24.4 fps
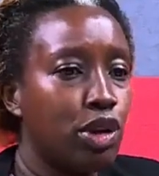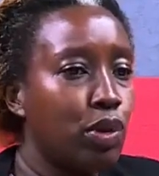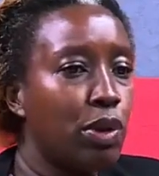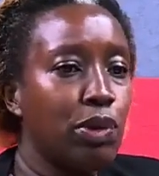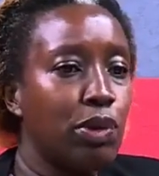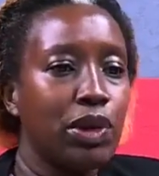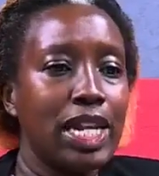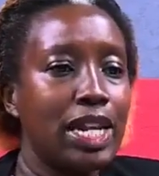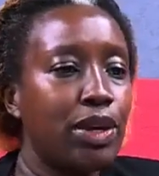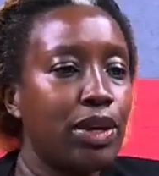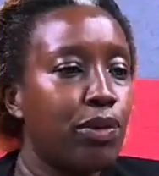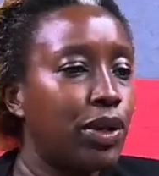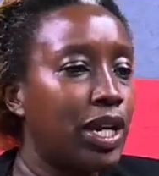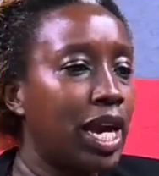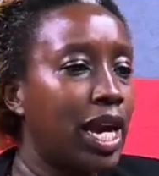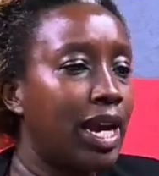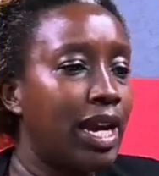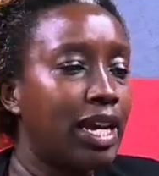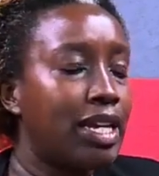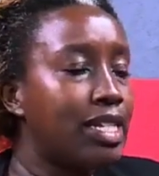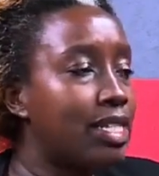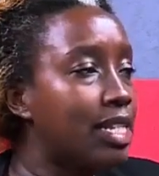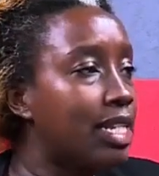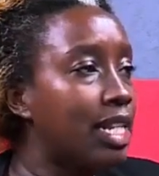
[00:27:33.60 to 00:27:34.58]
the way we
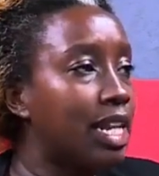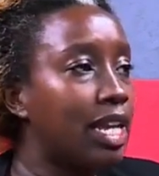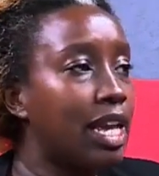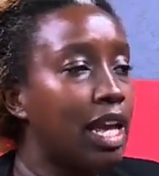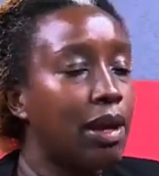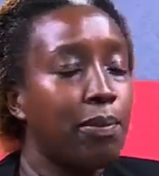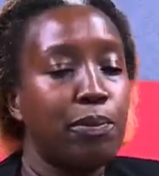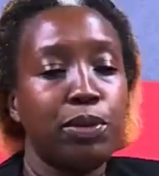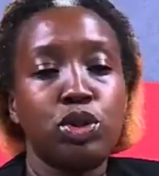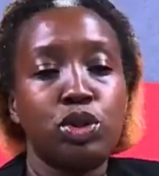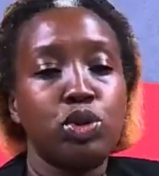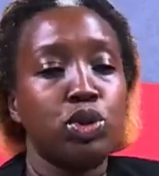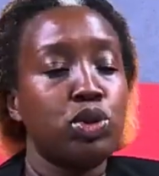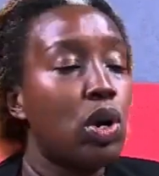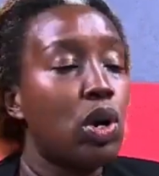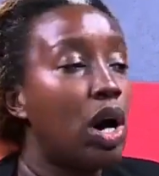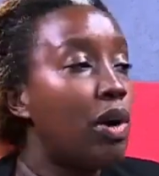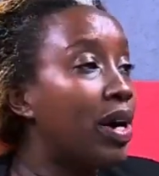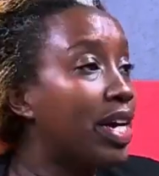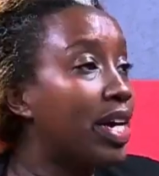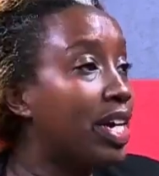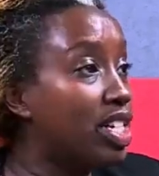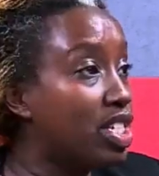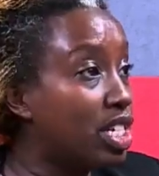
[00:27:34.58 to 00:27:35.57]
are easily able to know
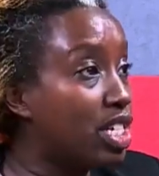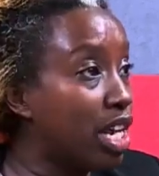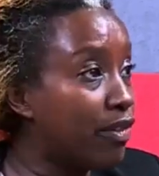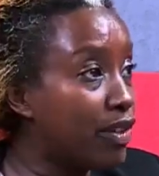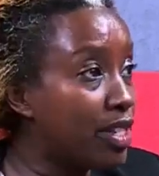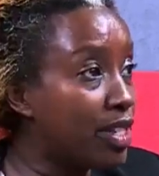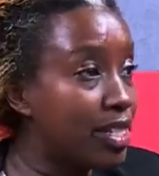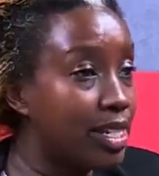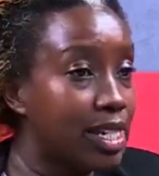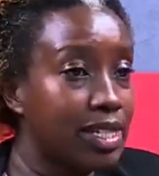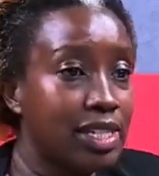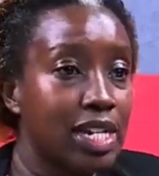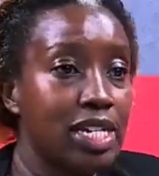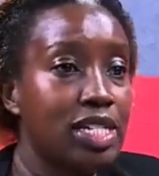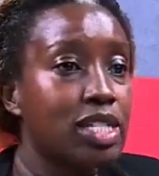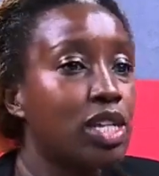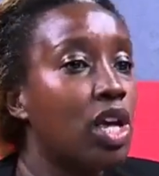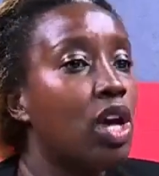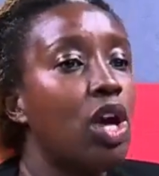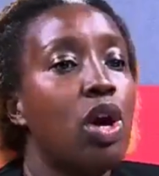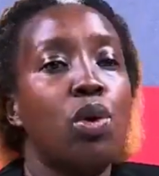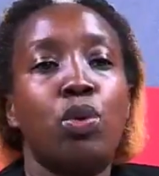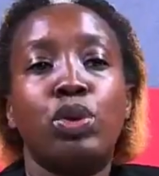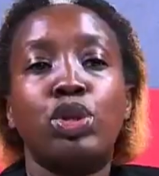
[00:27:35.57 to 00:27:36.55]
our HIV status,
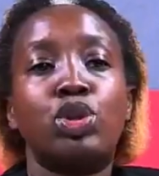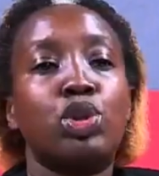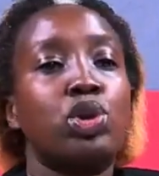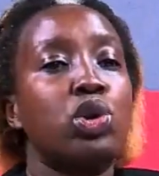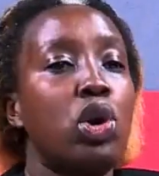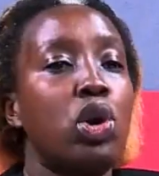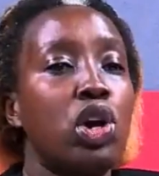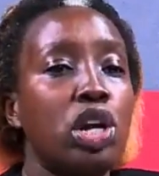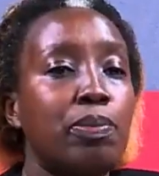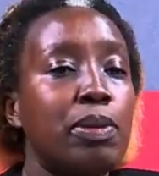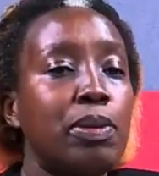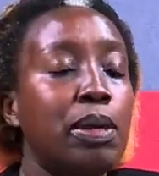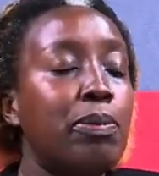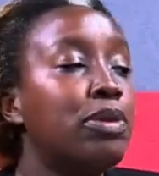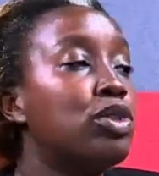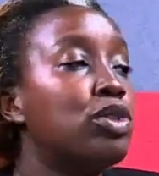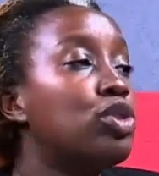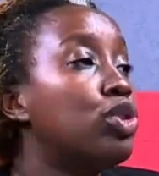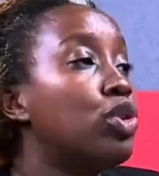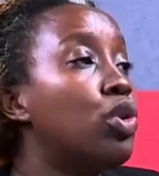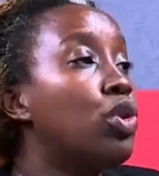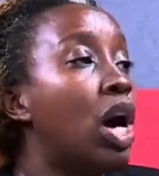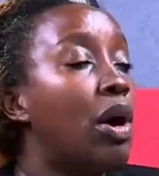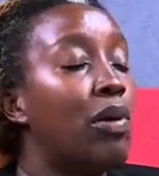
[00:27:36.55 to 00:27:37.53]
we should all be able
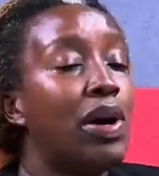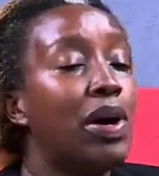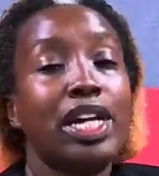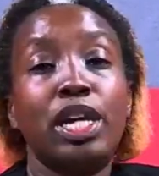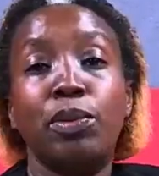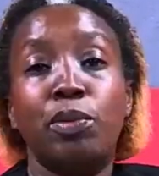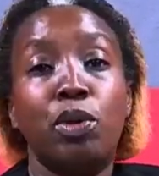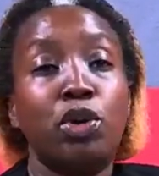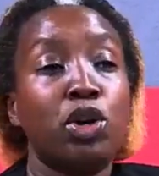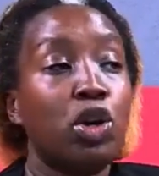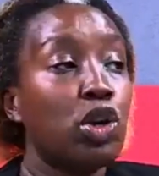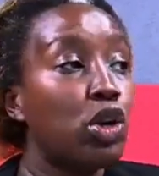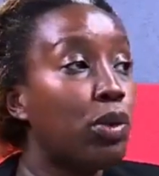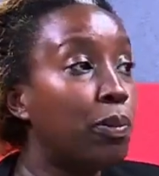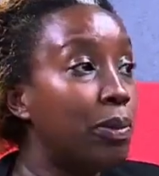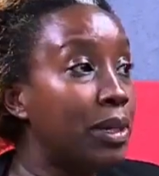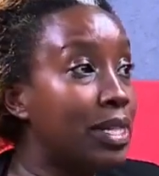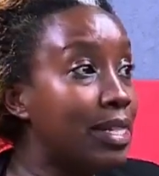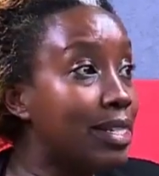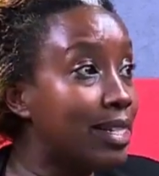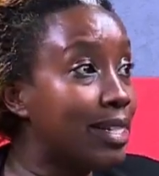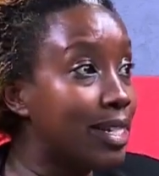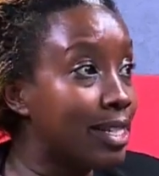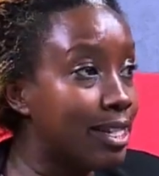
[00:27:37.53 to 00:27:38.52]
to know our
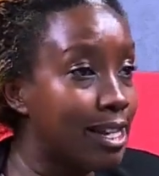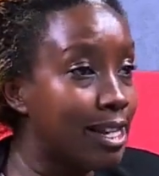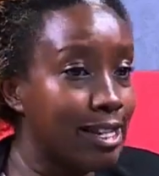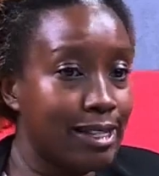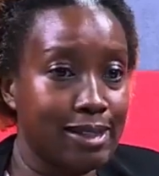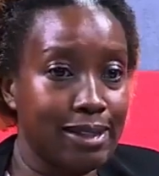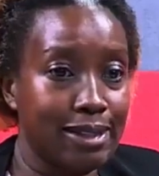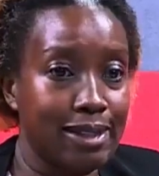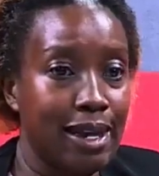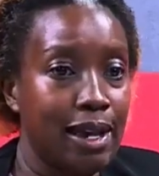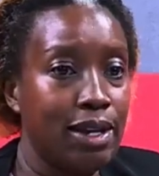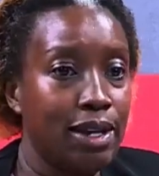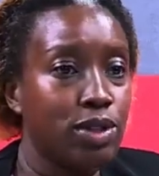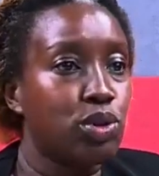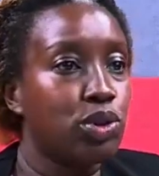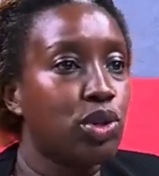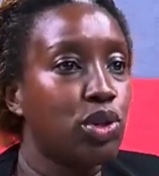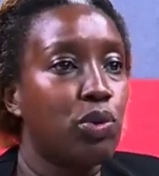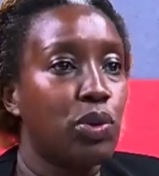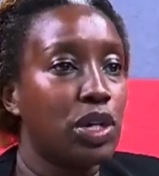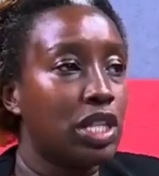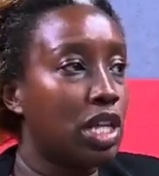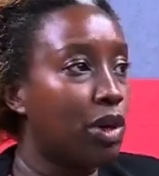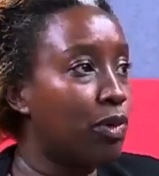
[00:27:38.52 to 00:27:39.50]
hemoglobin status, to
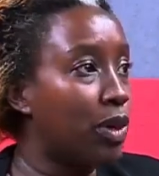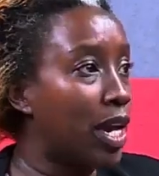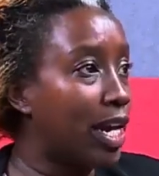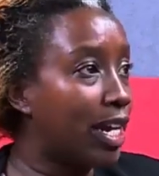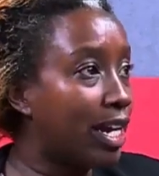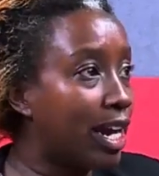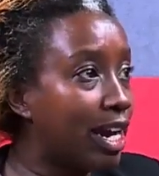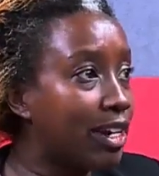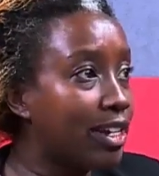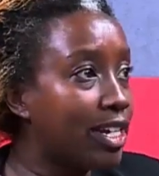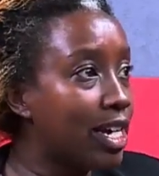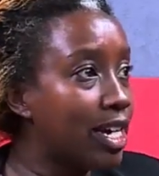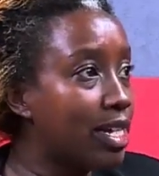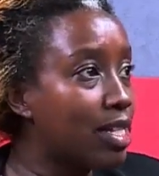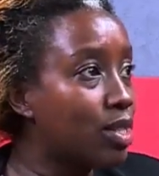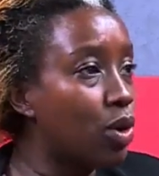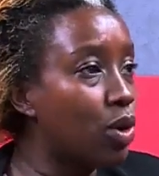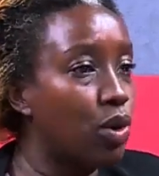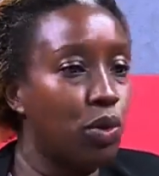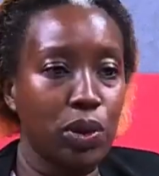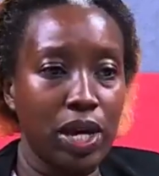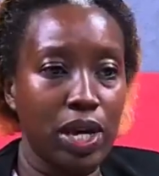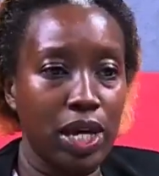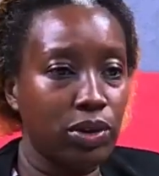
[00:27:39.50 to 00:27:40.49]
know whether we are carriers
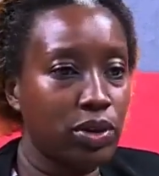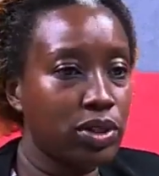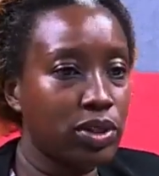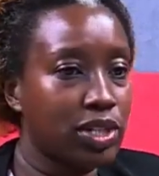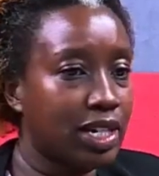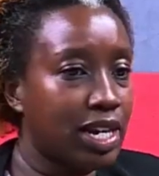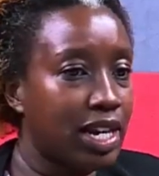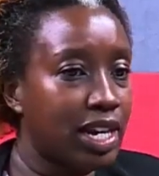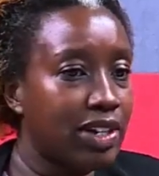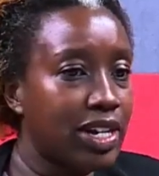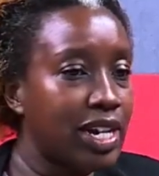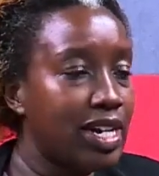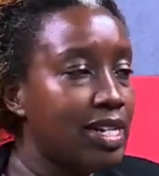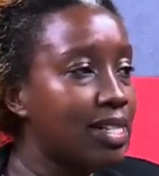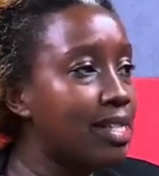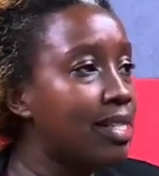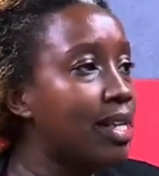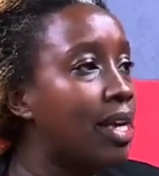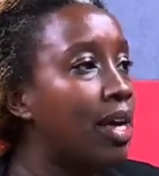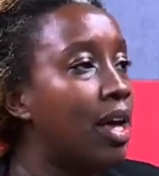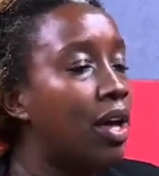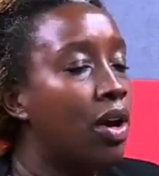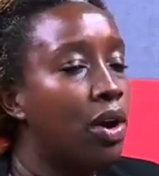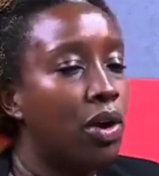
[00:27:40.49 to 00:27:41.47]
or we are not
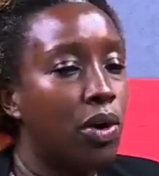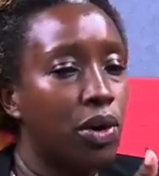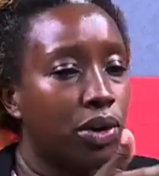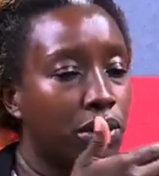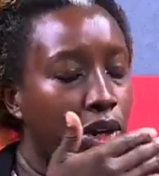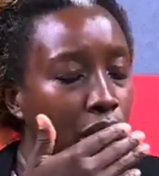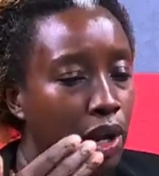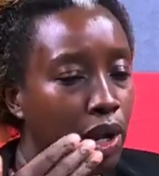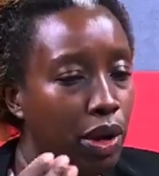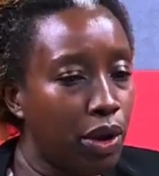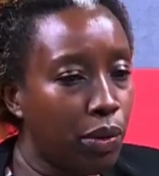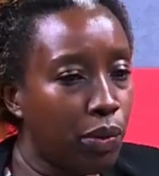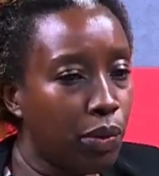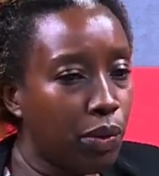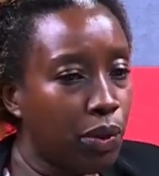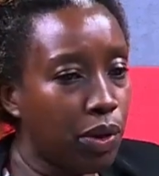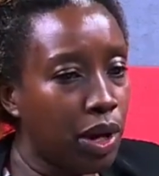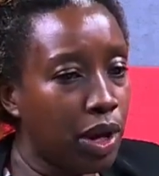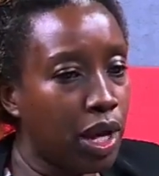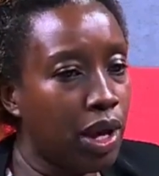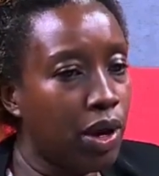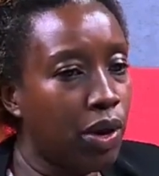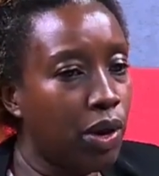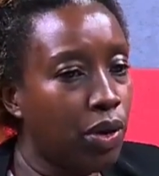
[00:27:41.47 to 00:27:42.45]
carriers, or
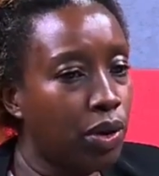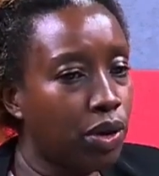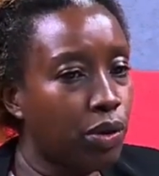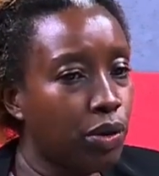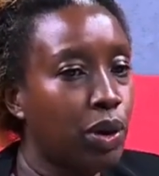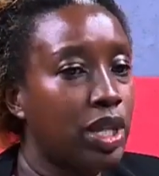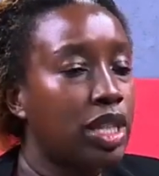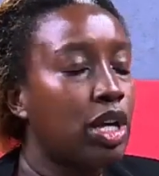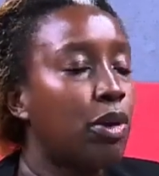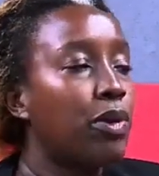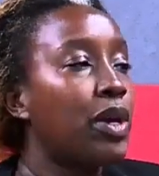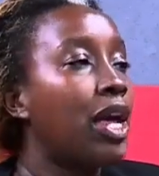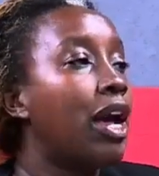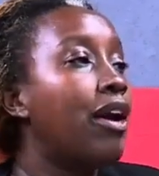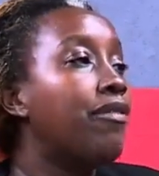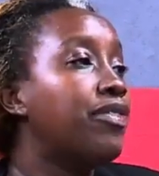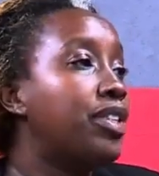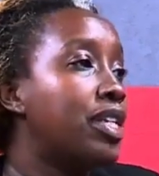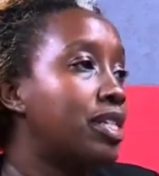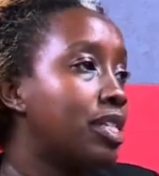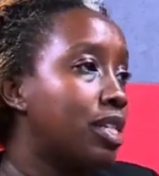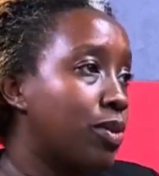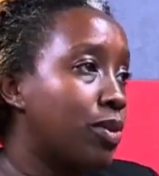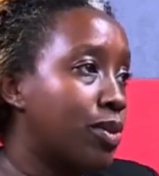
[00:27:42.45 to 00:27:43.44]
whether we
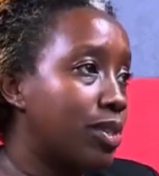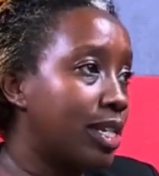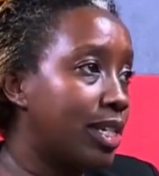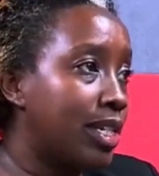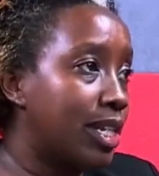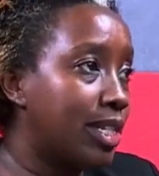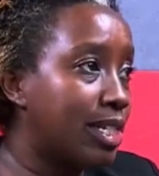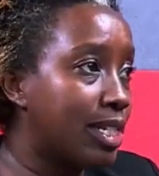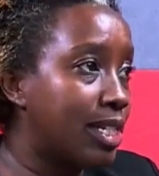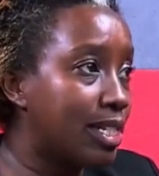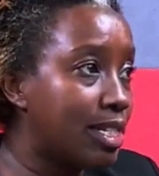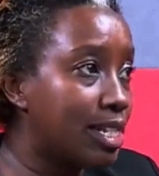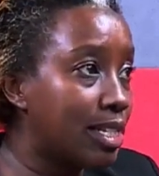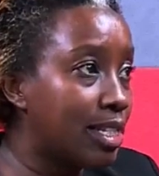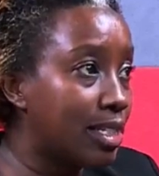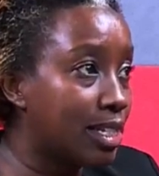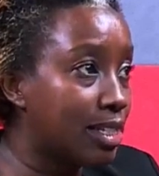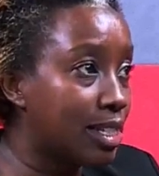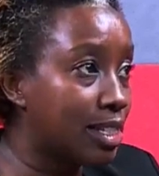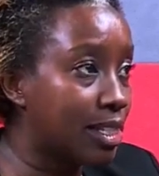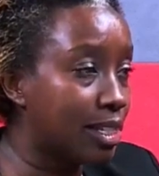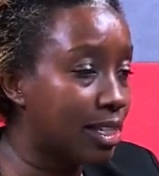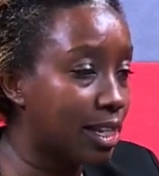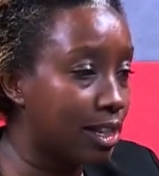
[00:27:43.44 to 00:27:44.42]
have the sickle cell disease
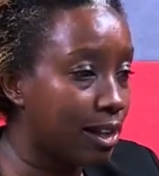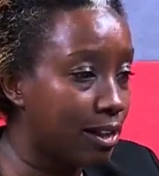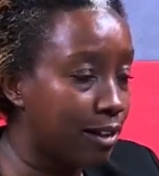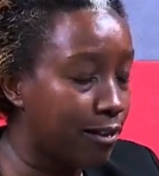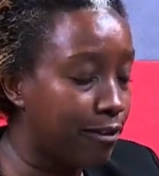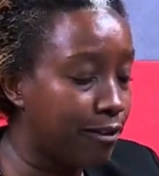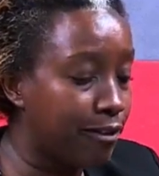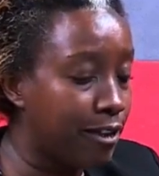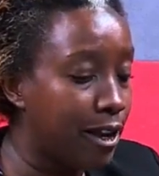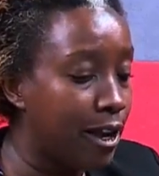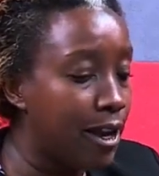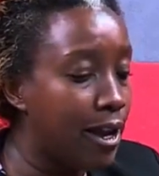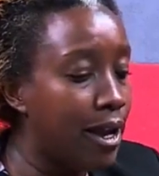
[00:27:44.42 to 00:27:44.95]
itself.